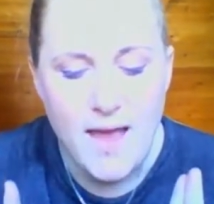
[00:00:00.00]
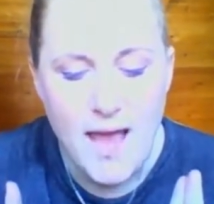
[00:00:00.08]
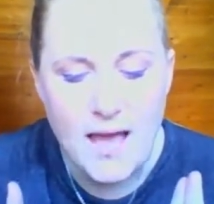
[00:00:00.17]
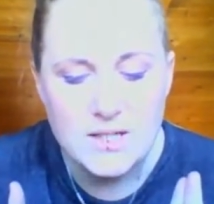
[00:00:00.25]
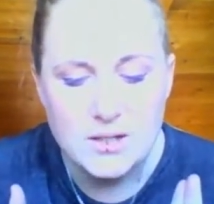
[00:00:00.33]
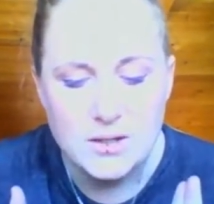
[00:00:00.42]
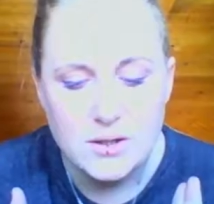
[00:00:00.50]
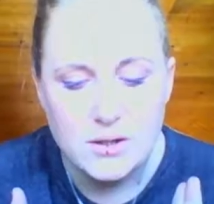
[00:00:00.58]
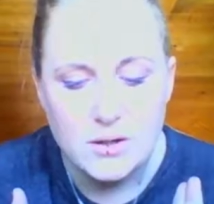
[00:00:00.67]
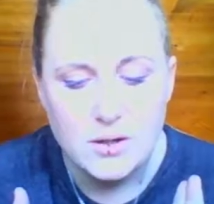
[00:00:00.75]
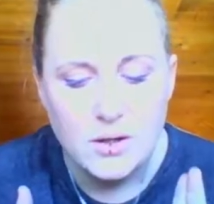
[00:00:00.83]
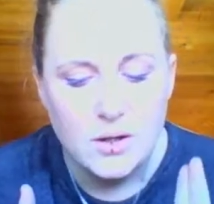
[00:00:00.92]
that...
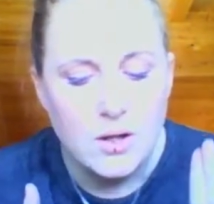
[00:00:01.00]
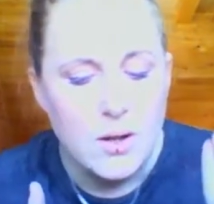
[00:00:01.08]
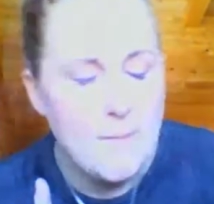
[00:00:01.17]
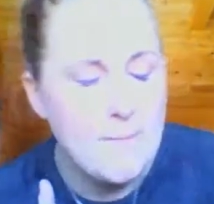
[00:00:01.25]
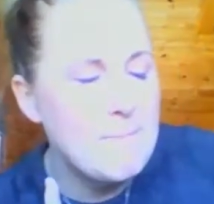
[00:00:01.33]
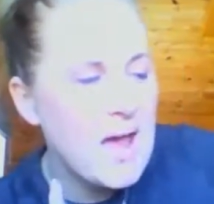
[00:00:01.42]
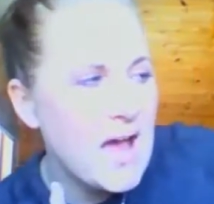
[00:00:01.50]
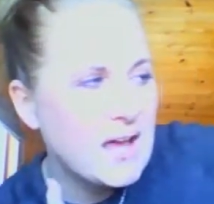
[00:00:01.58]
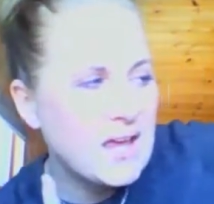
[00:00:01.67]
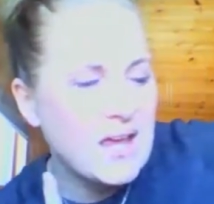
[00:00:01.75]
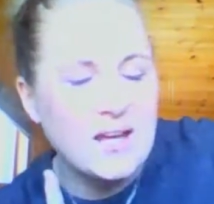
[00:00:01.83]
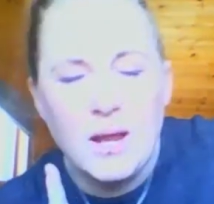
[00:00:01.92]

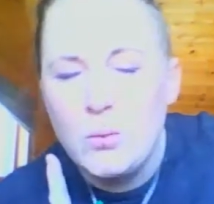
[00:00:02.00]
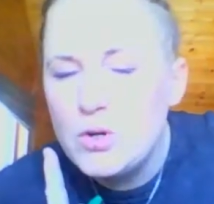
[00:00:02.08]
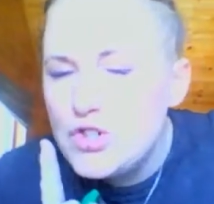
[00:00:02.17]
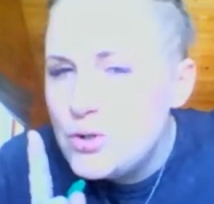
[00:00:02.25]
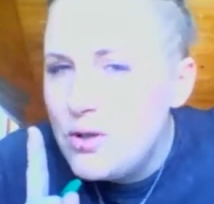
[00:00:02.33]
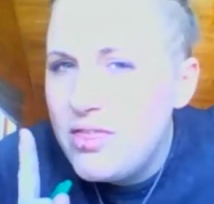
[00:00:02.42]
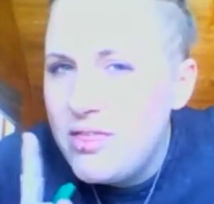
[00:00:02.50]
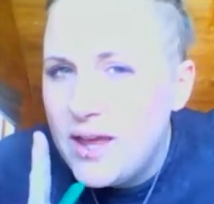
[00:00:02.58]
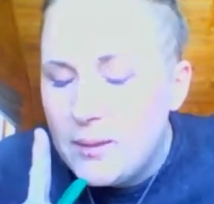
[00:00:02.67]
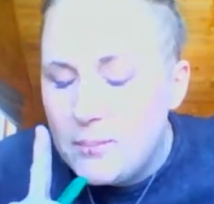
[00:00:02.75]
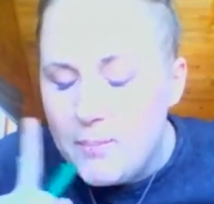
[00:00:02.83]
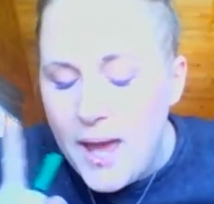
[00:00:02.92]
Back in, I want you to
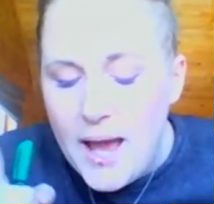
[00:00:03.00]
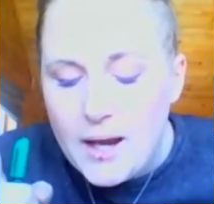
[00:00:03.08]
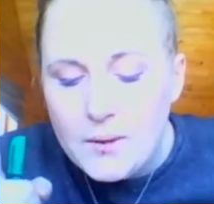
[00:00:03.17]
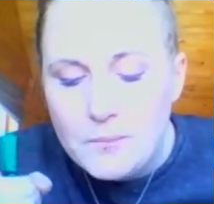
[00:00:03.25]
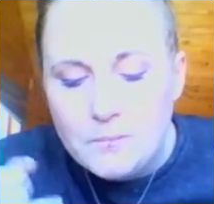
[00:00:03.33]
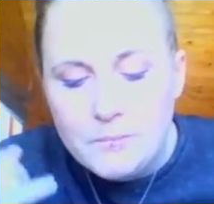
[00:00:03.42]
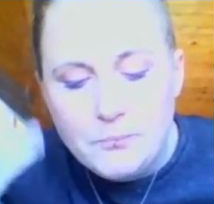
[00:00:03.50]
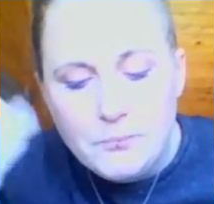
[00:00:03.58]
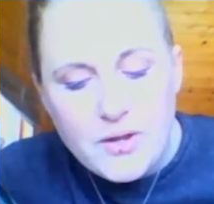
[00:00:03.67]
think back,